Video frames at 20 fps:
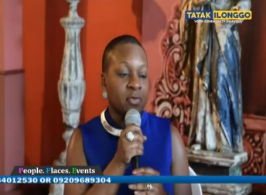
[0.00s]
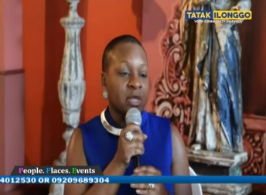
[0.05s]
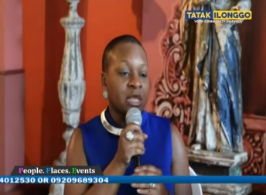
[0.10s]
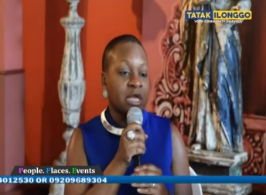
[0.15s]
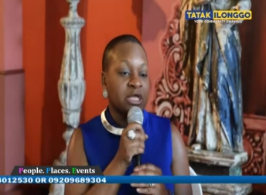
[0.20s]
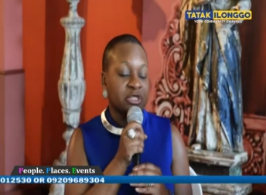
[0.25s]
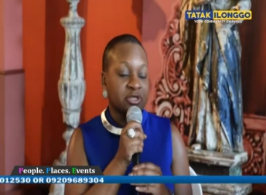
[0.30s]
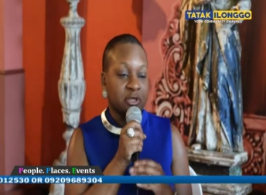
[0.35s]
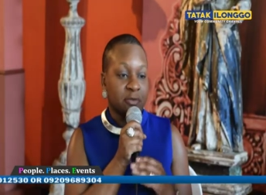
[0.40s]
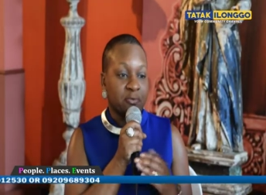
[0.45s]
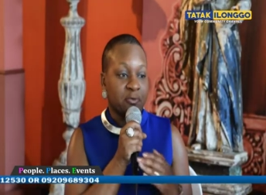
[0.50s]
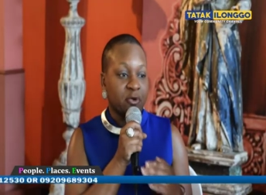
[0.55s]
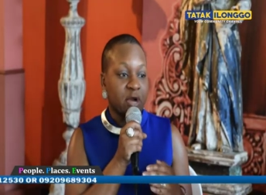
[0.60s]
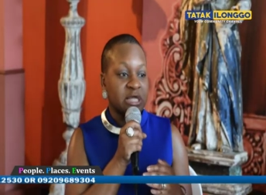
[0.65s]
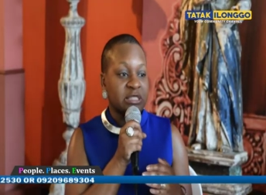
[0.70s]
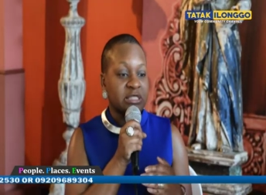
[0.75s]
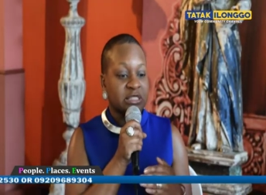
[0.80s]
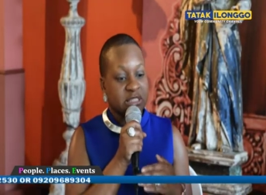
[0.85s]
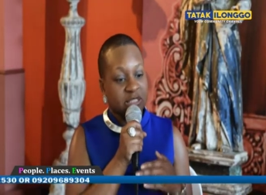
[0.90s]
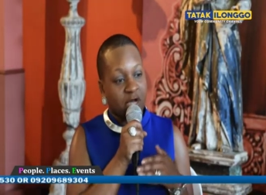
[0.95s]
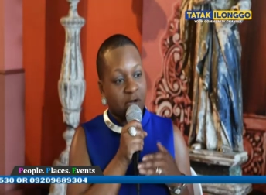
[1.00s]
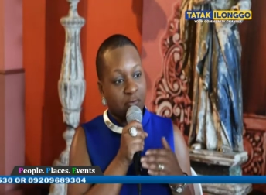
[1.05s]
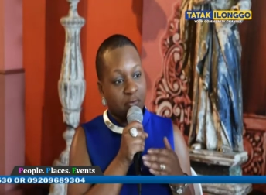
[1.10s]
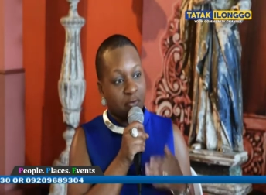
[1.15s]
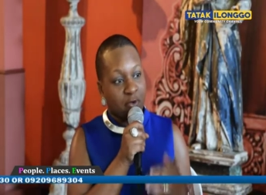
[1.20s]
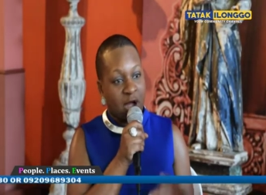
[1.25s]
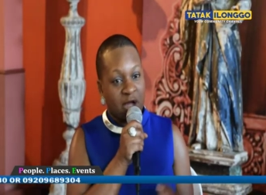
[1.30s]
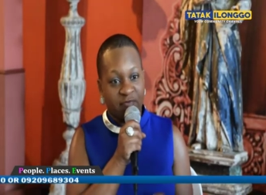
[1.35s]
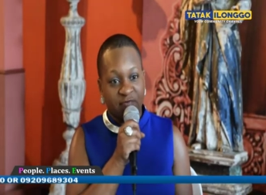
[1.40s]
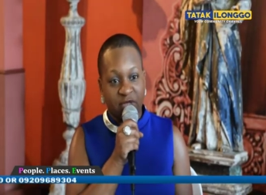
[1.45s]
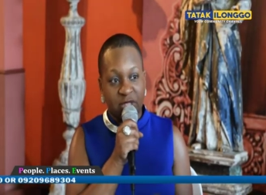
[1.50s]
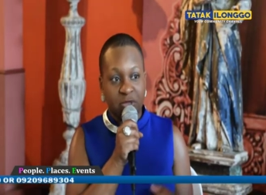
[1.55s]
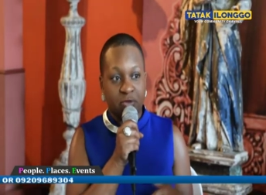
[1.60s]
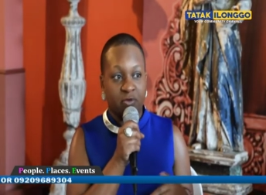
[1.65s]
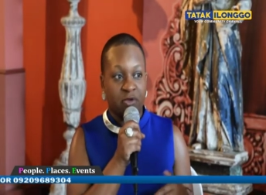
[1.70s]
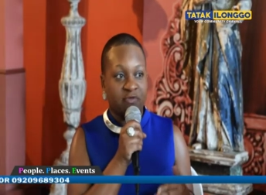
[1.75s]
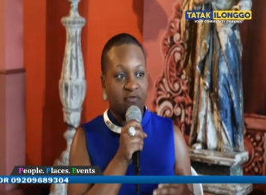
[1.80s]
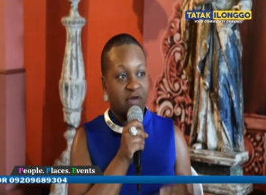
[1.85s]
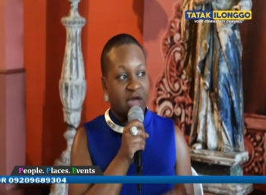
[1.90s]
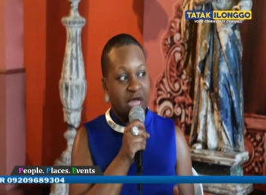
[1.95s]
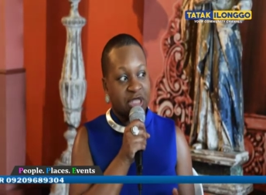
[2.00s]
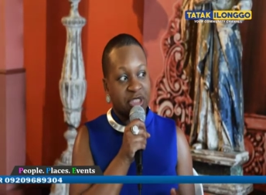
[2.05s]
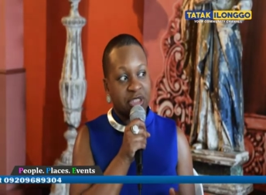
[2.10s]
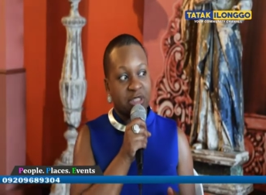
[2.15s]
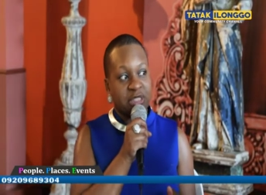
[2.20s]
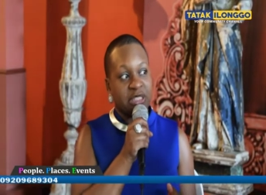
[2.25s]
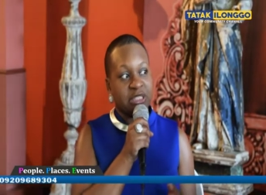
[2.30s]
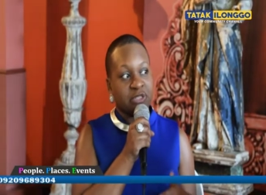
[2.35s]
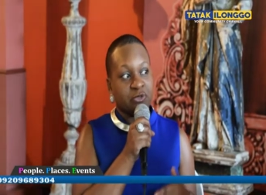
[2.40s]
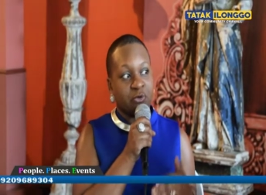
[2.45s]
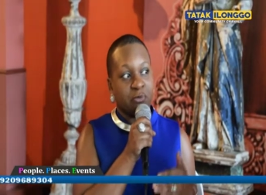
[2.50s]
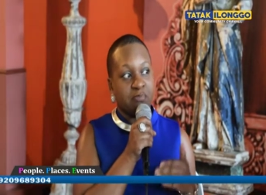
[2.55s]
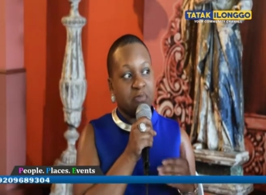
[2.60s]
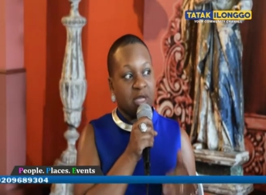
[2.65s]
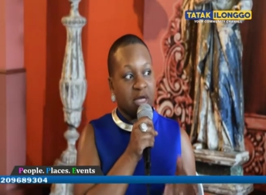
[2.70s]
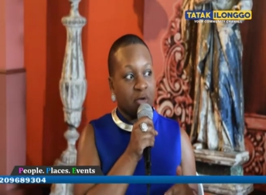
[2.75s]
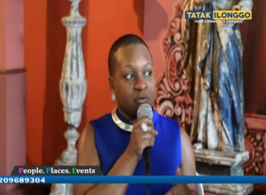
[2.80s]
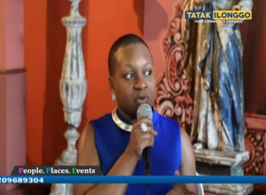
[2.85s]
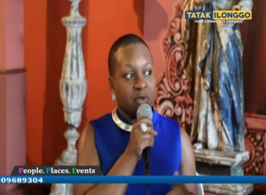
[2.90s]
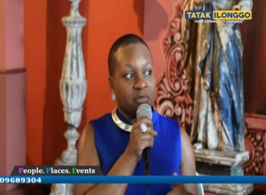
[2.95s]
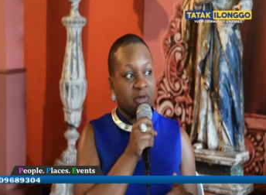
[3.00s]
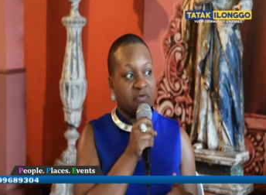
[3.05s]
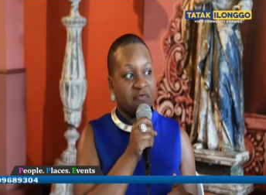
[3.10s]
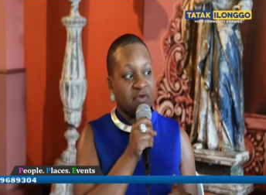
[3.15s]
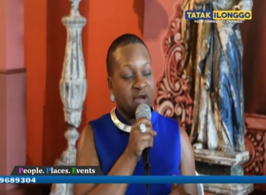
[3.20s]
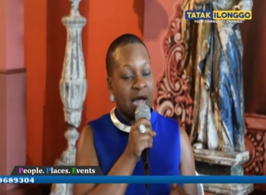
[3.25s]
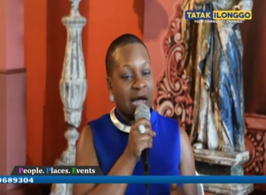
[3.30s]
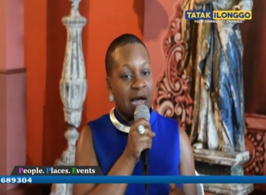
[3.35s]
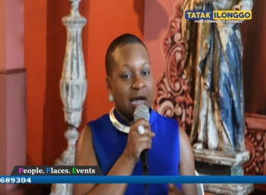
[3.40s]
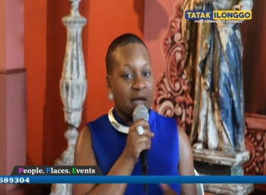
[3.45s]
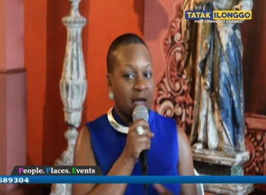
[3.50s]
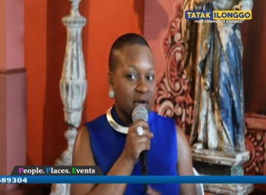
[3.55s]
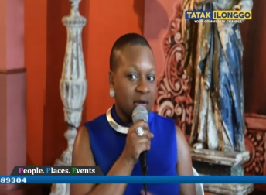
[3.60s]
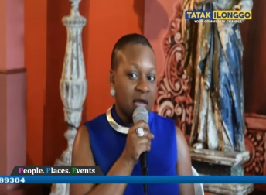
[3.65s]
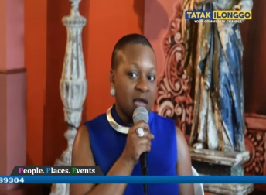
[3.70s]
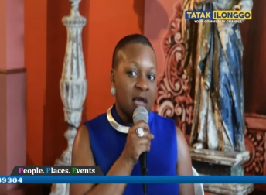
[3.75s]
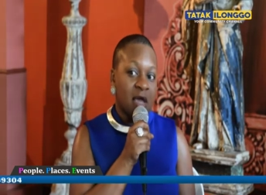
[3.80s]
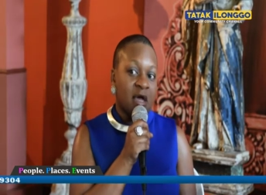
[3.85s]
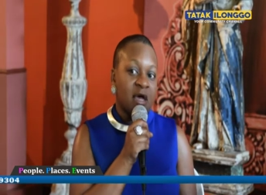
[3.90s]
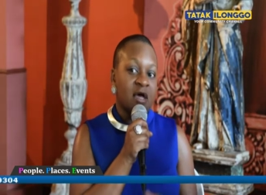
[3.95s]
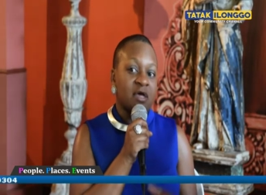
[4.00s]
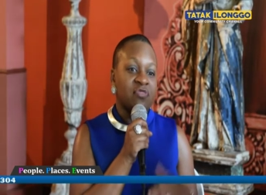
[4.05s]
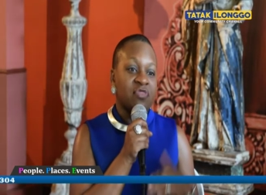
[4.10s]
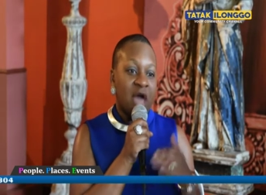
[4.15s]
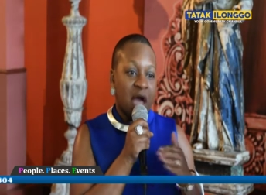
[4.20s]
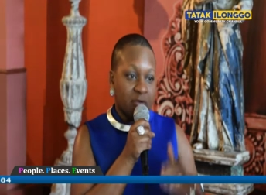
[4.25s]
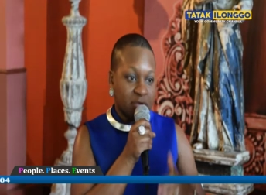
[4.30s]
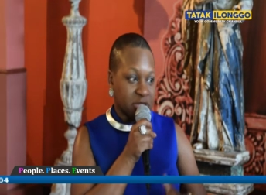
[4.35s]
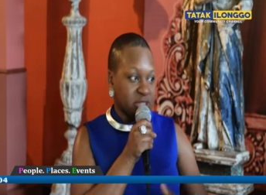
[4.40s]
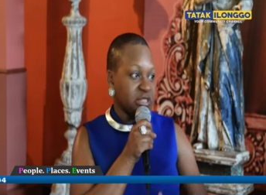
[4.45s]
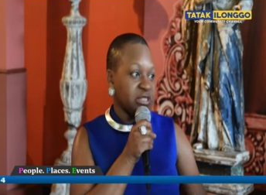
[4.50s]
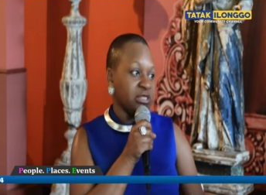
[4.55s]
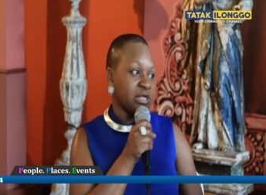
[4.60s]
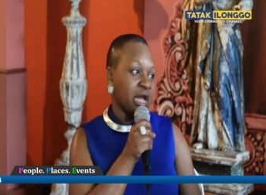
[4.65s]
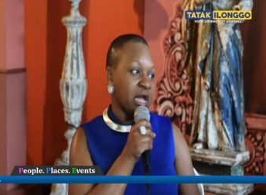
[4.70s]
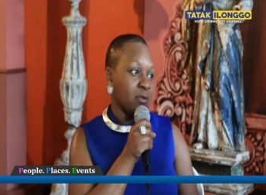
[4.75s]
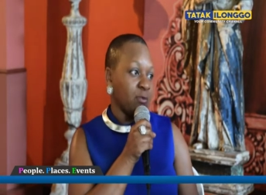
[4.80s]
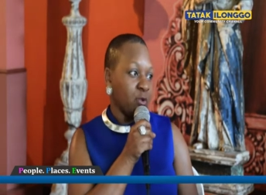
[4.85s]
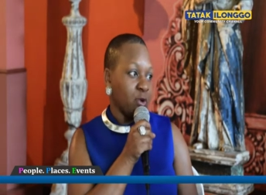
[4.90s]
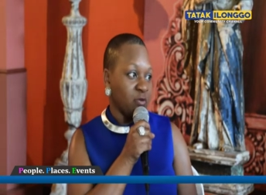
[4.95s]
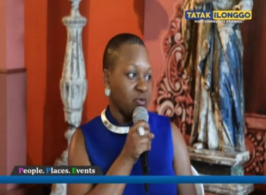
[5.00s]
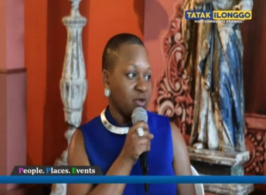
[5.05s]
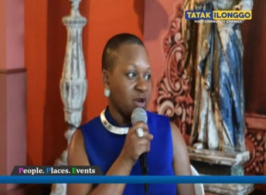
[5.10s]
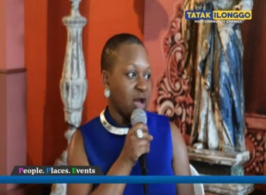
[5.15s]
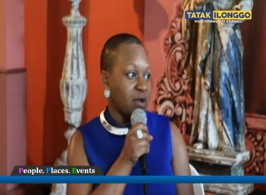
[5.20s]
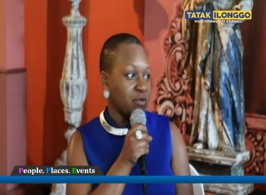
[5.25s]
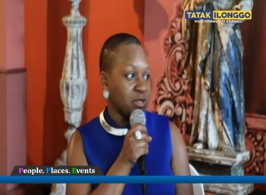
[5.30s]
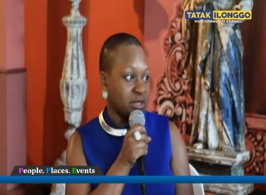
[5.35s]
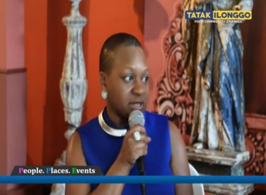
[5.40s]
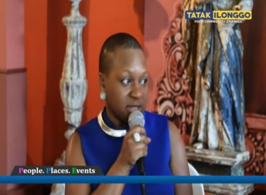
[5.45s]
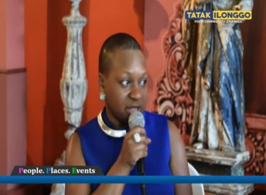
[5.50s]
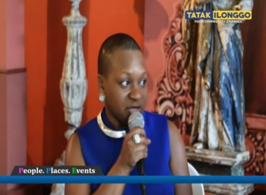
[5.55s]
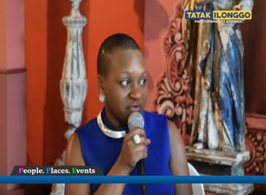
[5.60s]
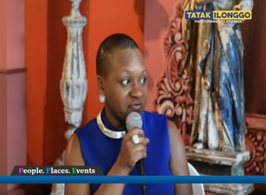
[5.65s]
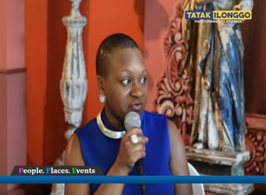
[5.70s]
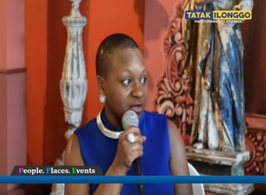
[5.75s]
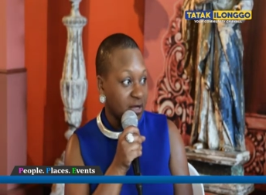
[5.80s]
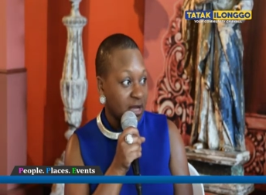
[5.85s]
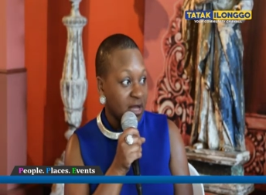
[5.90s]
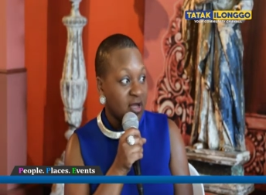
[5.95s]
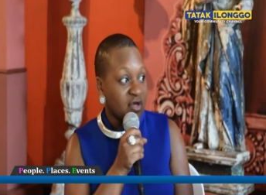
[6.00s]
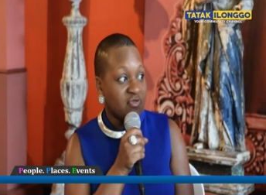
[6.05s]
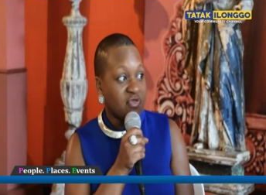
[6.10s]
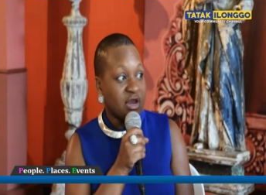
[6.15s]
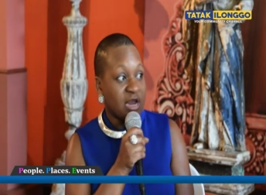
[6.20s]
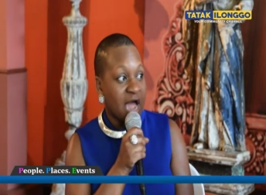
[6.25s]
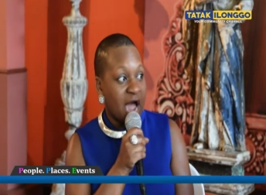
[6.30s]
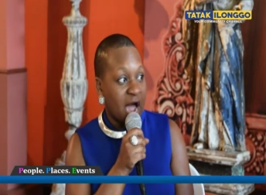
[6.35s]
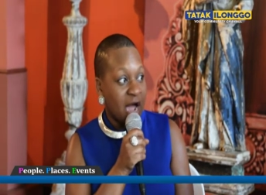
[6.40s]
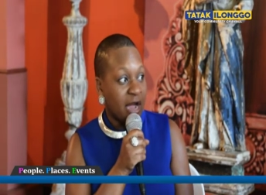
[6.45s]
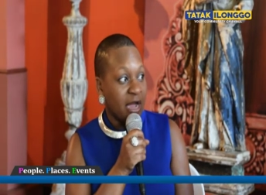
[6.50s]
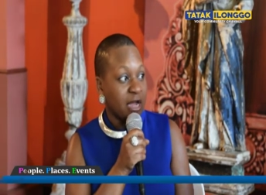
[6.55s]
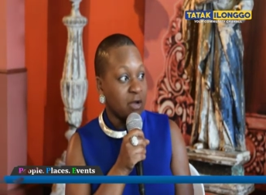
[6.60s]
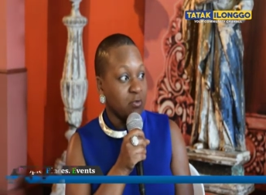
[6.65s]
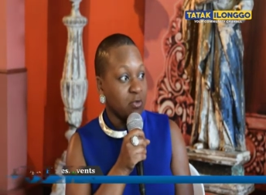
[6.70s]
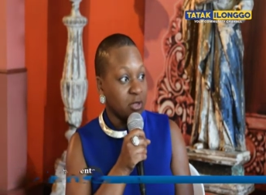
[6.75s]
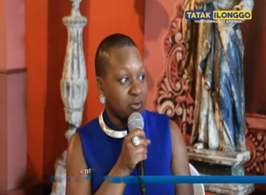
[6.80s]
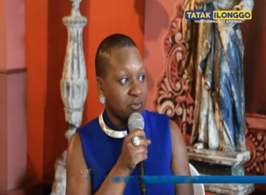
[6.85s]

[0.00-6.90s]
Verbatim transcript: into the presence of prophets or evangelists or men and women of God, that was the same word that I was given that I would